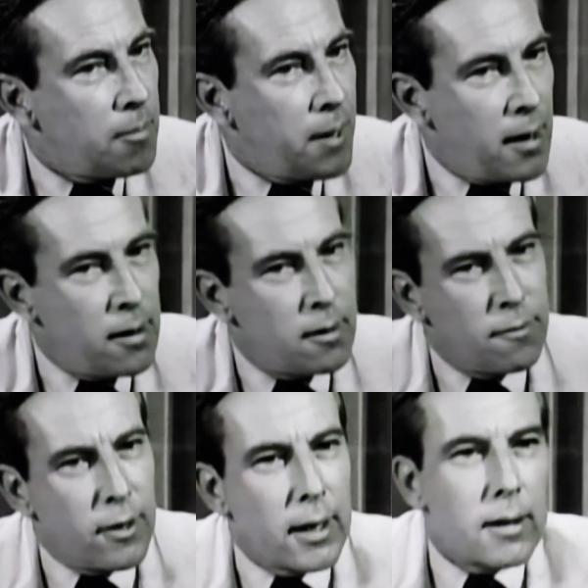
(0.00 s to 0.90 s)
But where
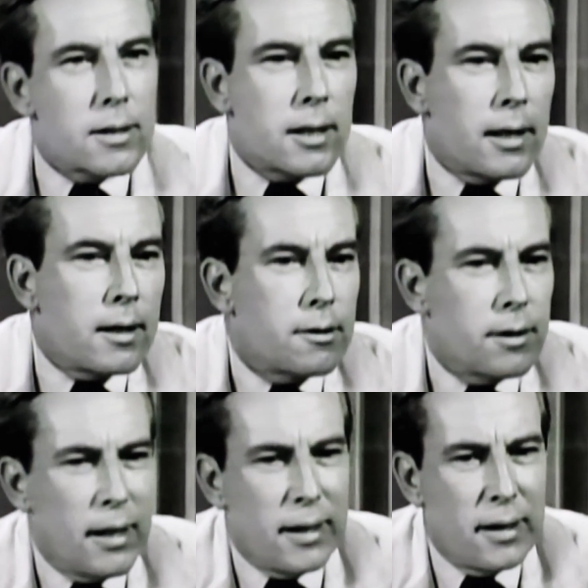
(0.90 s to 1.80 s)
Baron
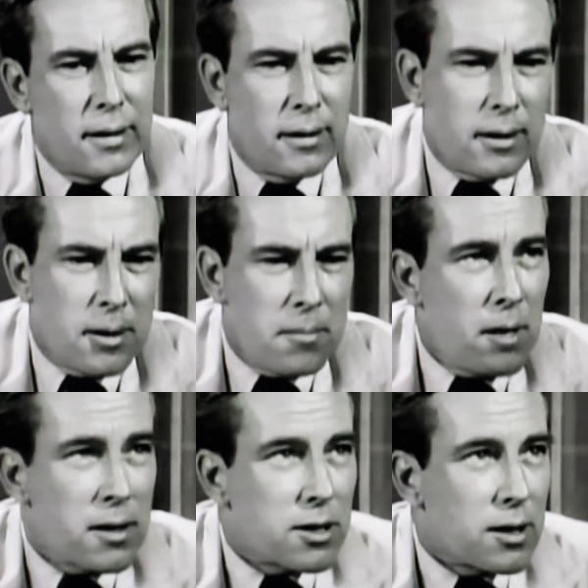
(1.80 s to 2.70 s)
Frankenstein created
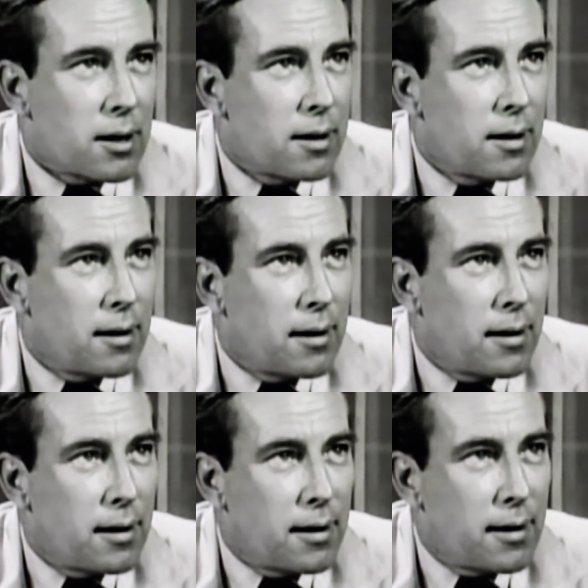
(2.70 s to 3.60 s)
a monster,
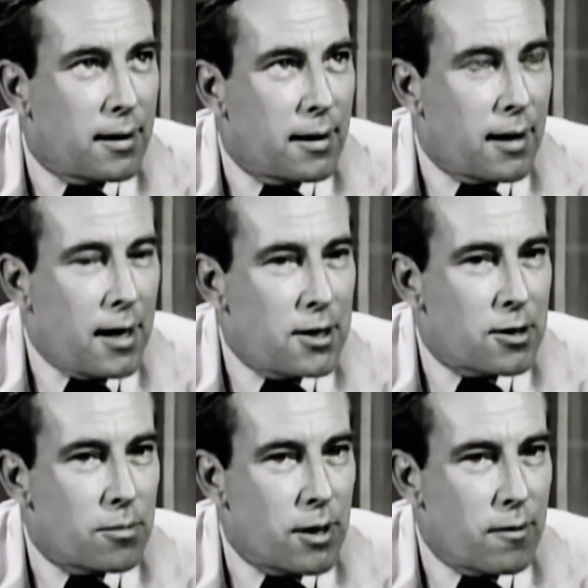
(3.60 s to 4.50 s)

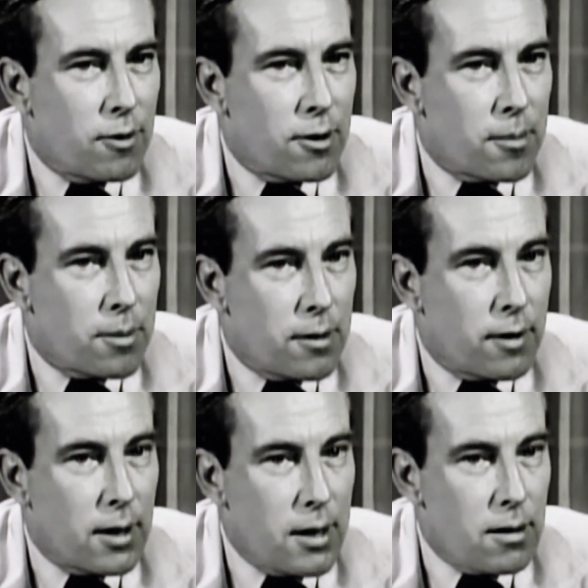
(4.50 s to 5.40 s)
I shall bring forth a
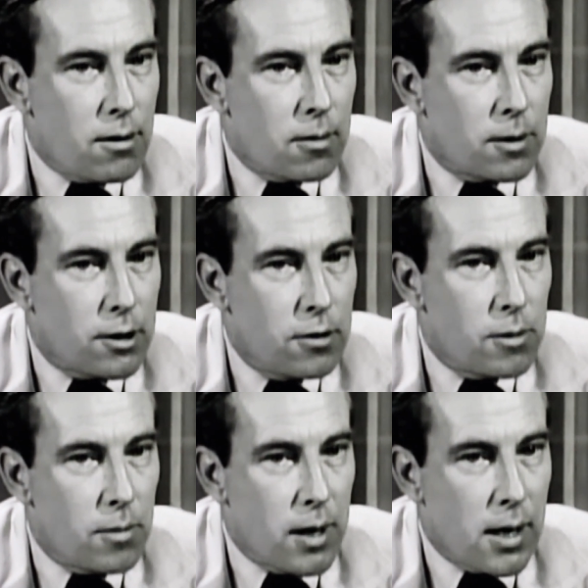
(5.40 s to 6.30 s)
perfectly normal
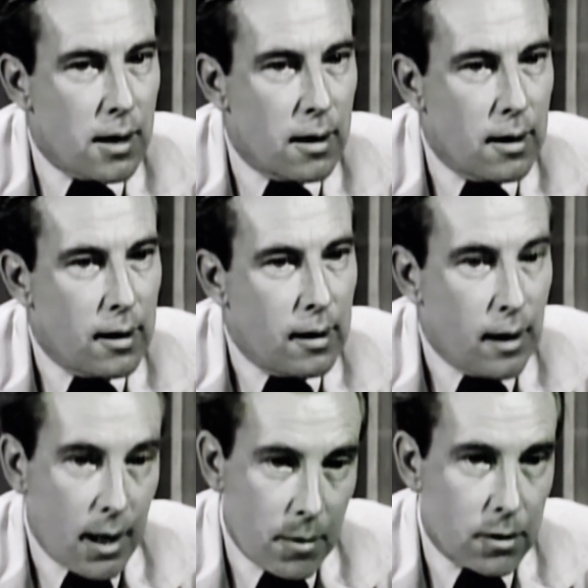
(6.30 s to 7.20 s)
human being,
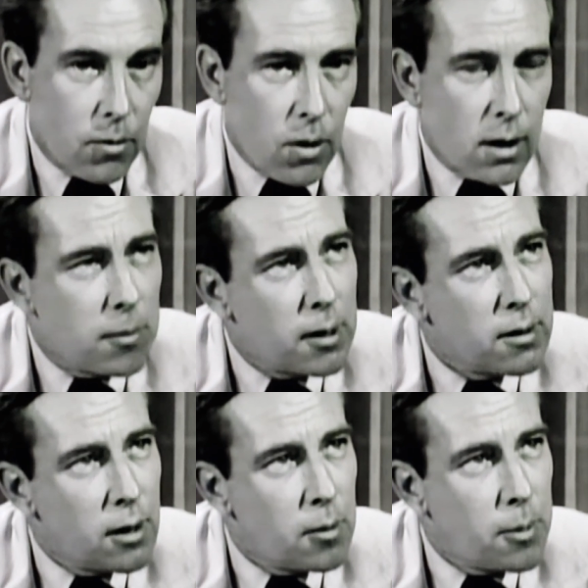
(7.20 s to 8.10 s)
able to walk
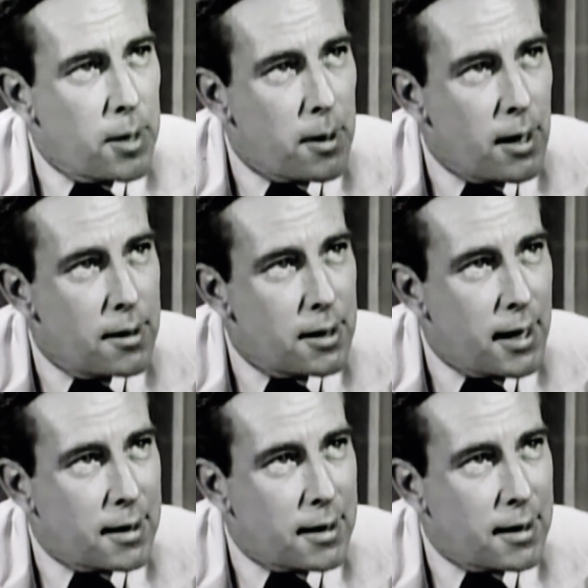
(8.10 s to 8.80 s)
among normal people